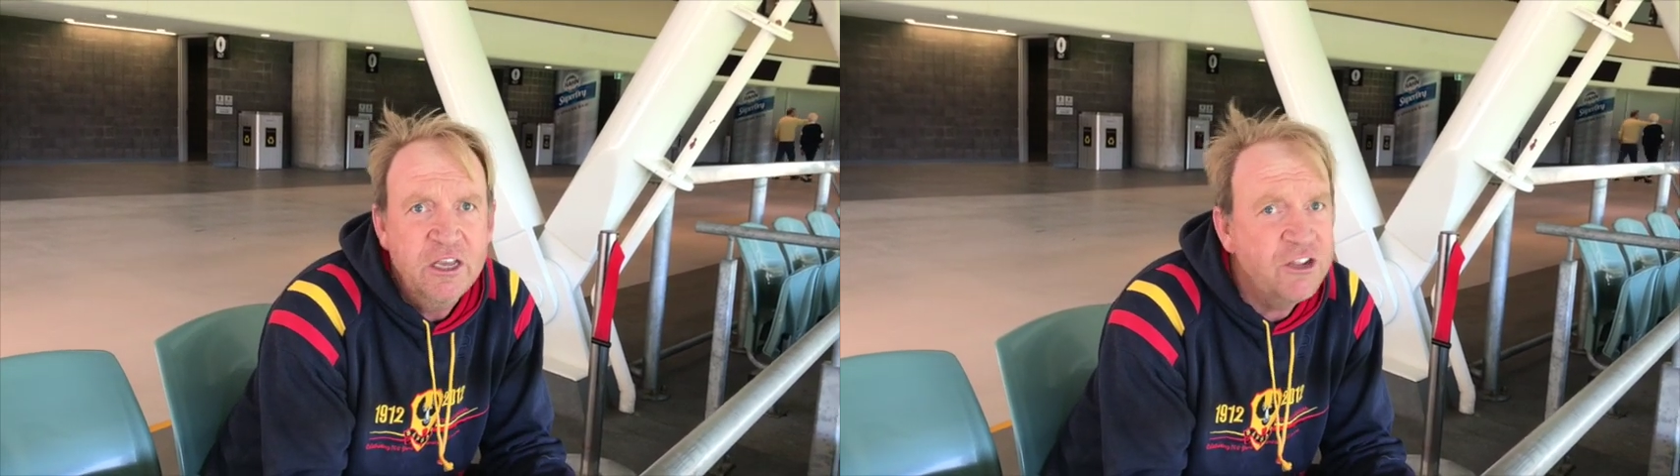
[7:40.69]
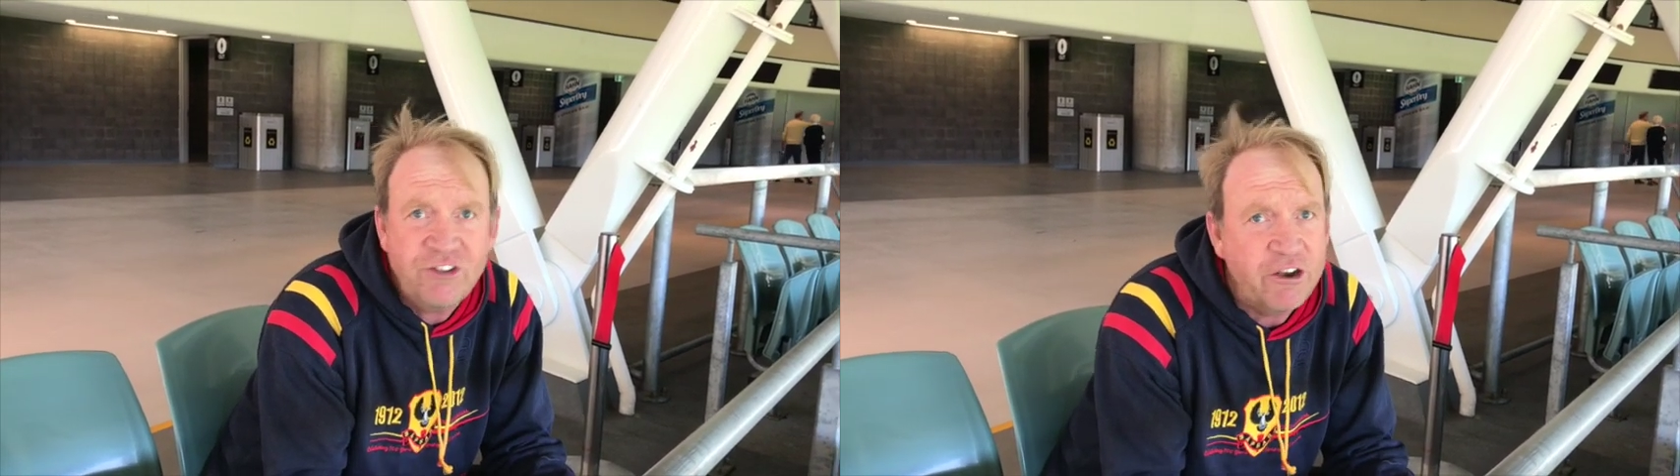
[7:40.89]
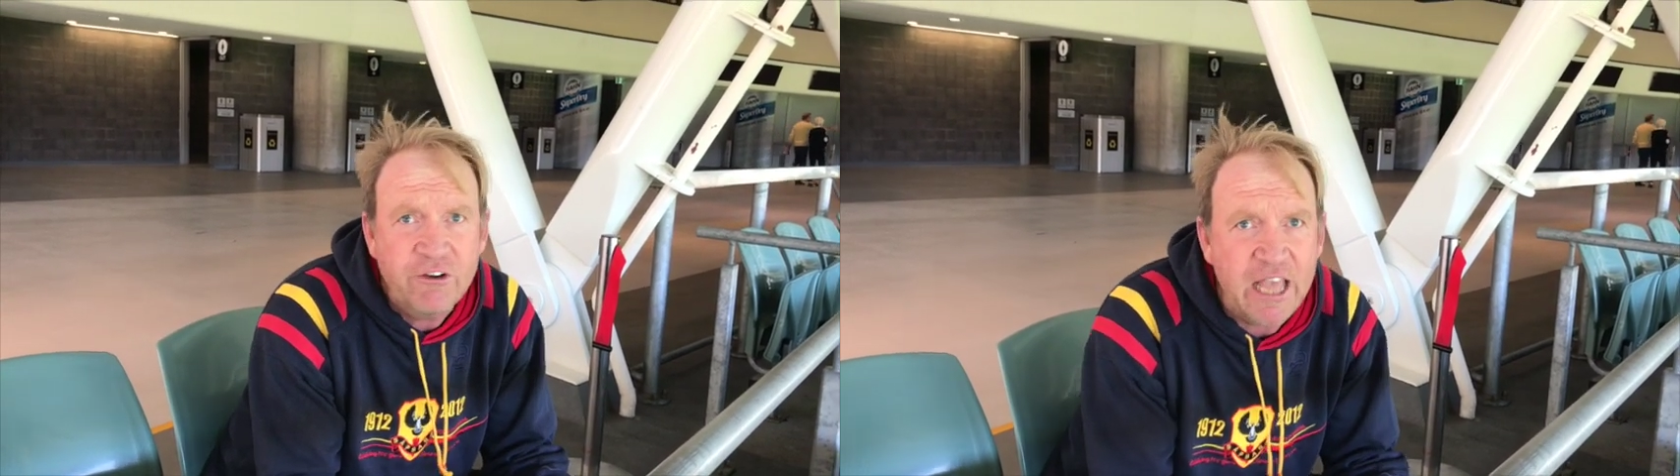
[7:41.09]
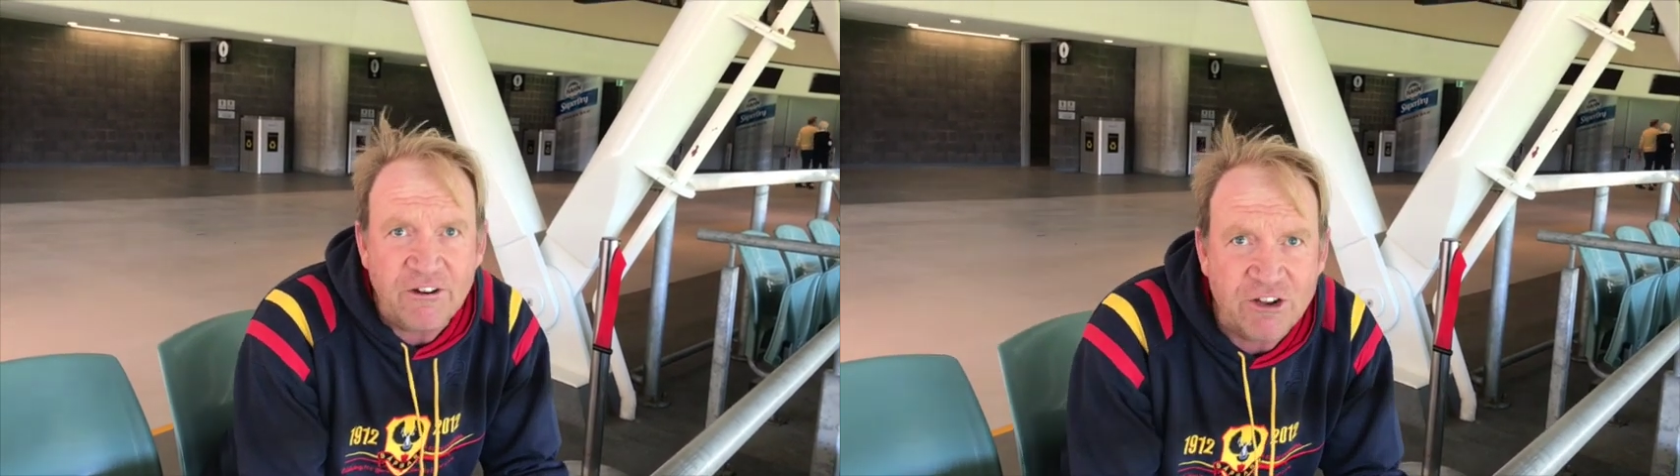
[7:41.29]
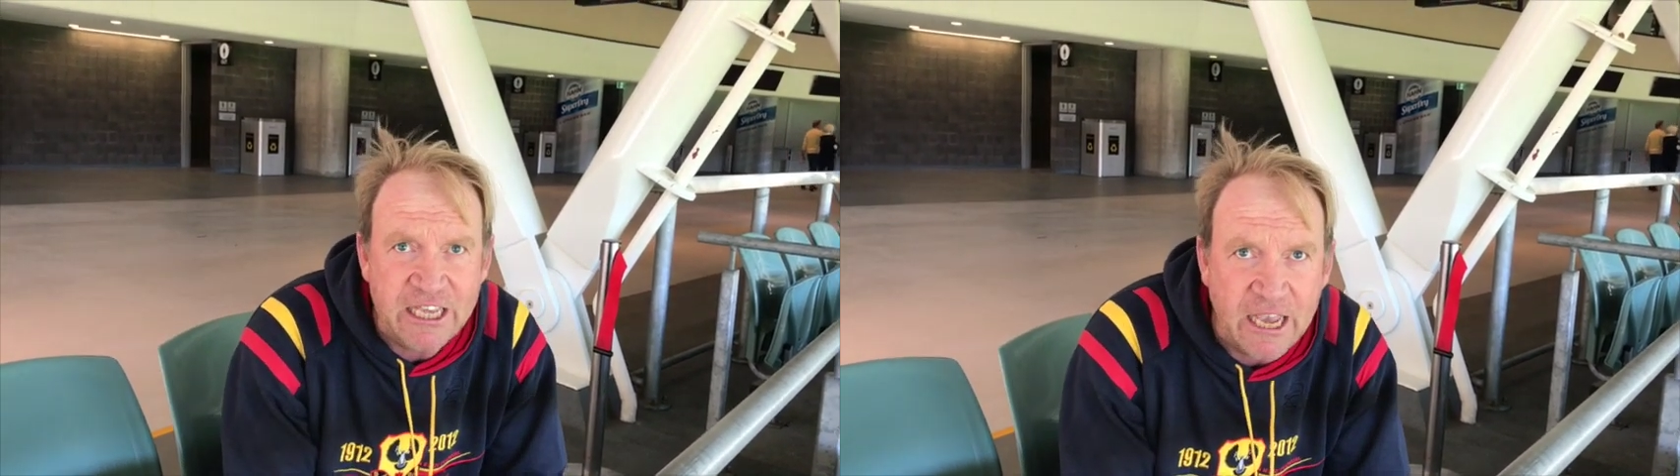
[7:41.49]
it generally
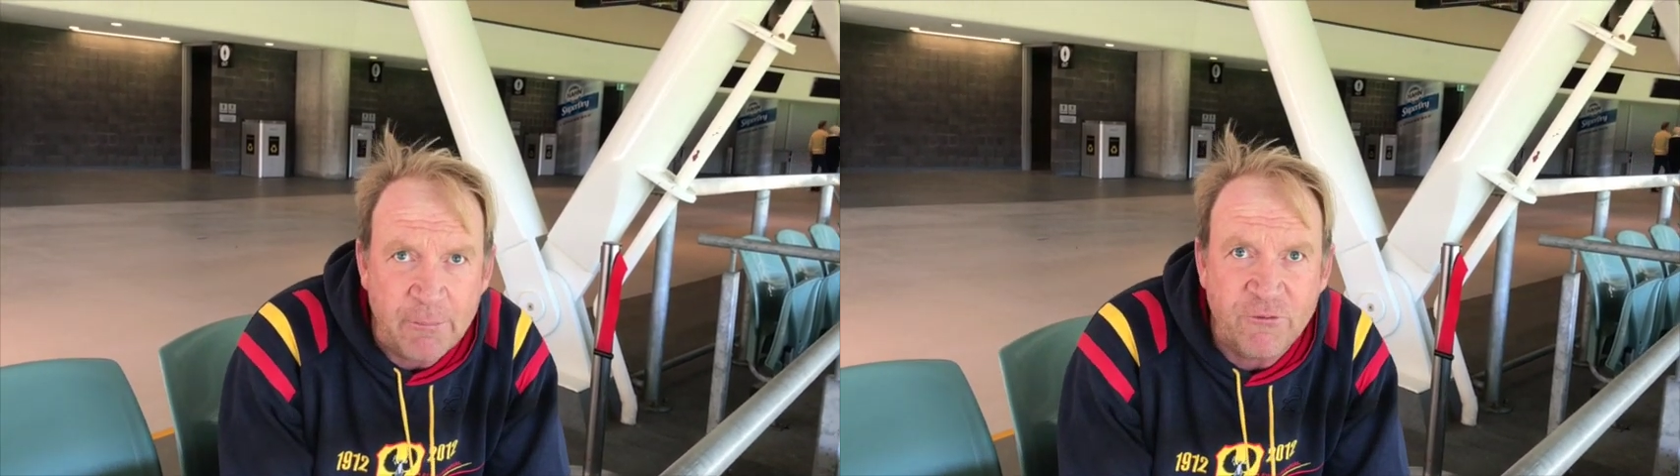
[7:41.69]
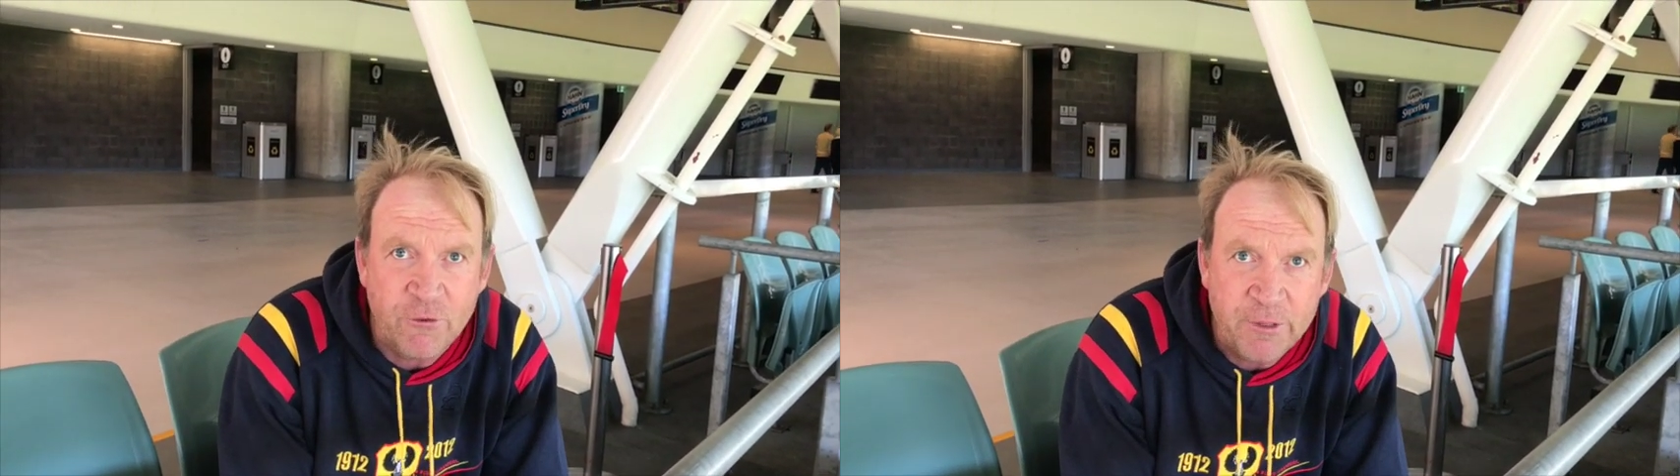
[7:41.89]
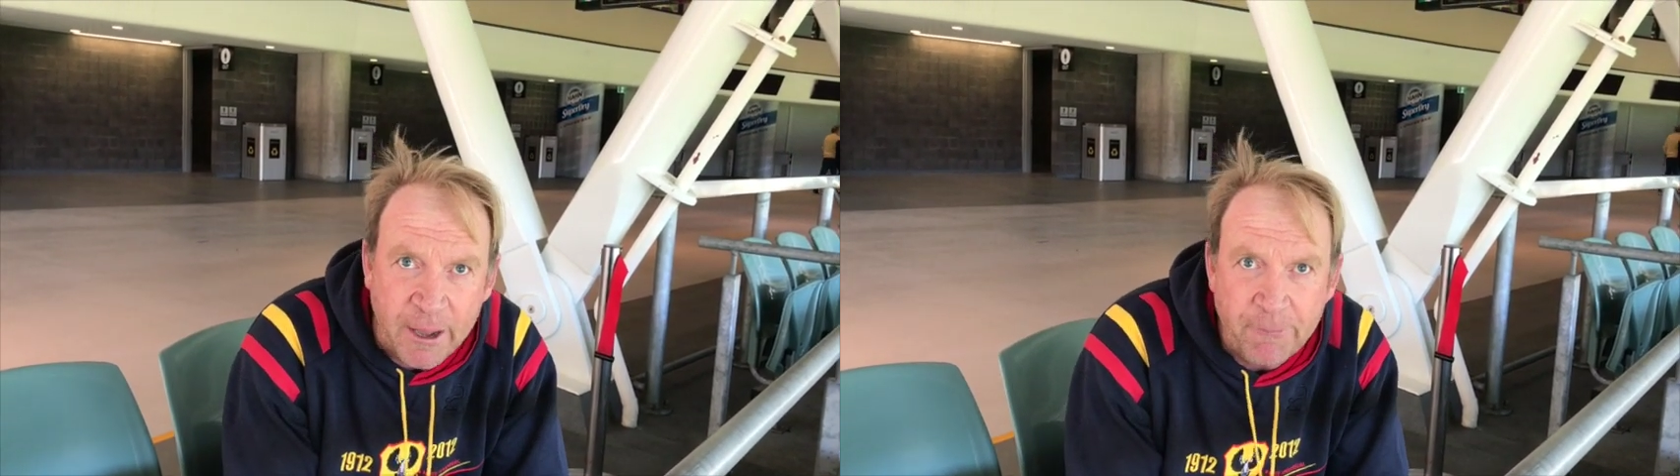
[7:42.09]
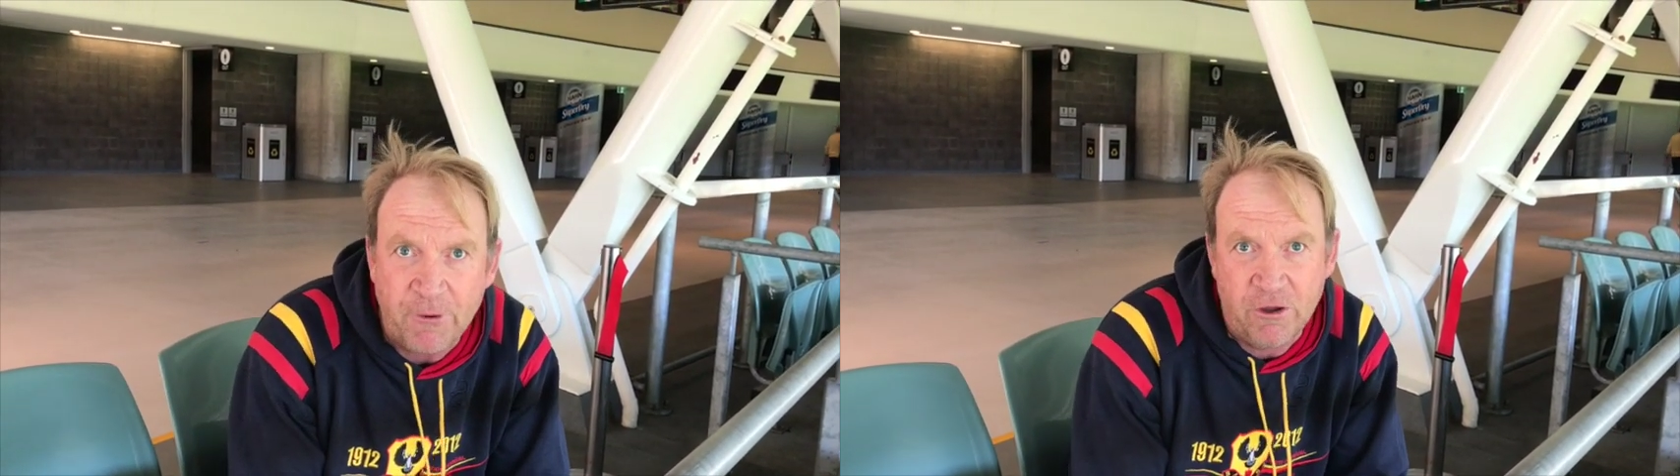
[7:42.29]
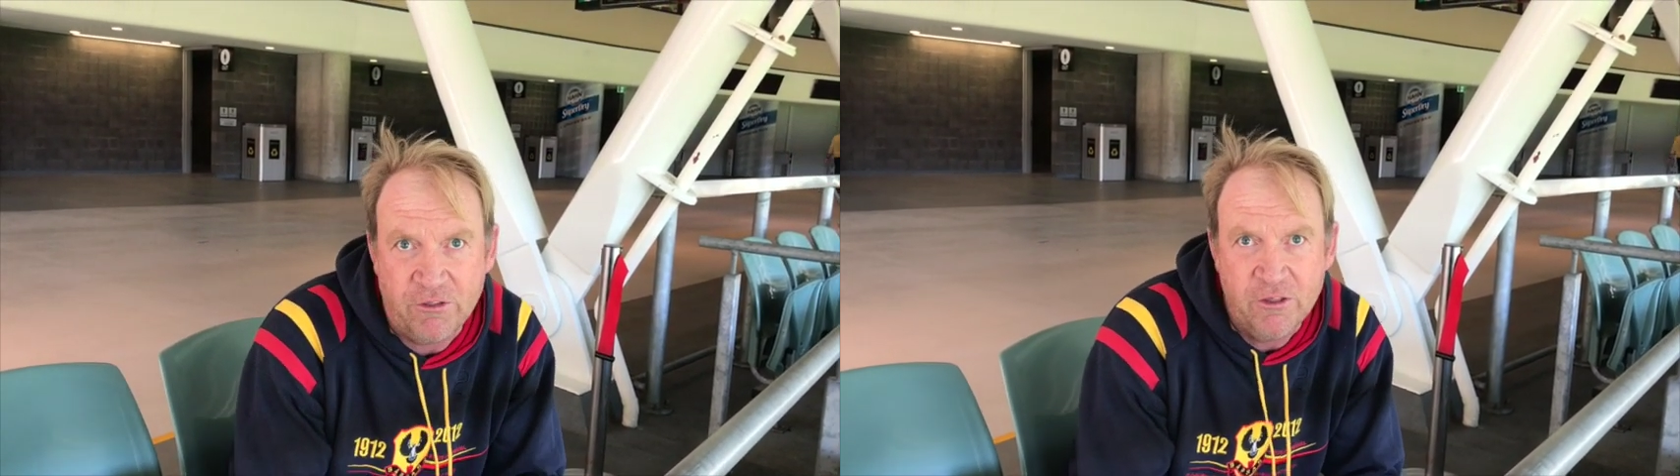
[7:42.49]
actually comes from the
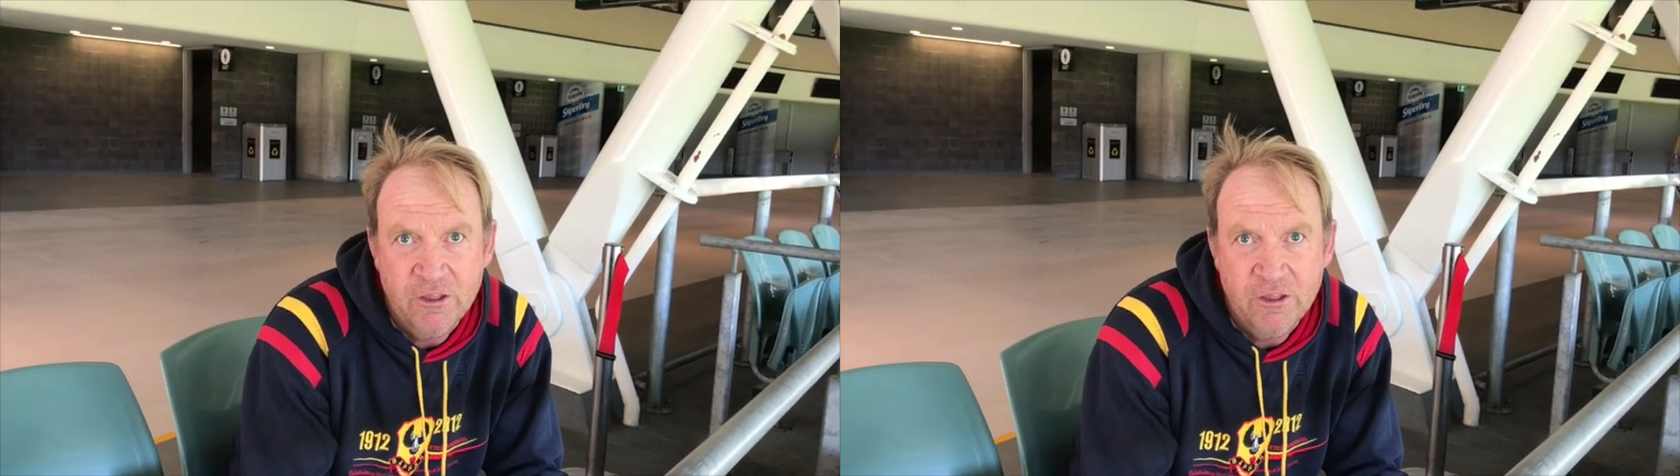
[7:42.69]
umpires.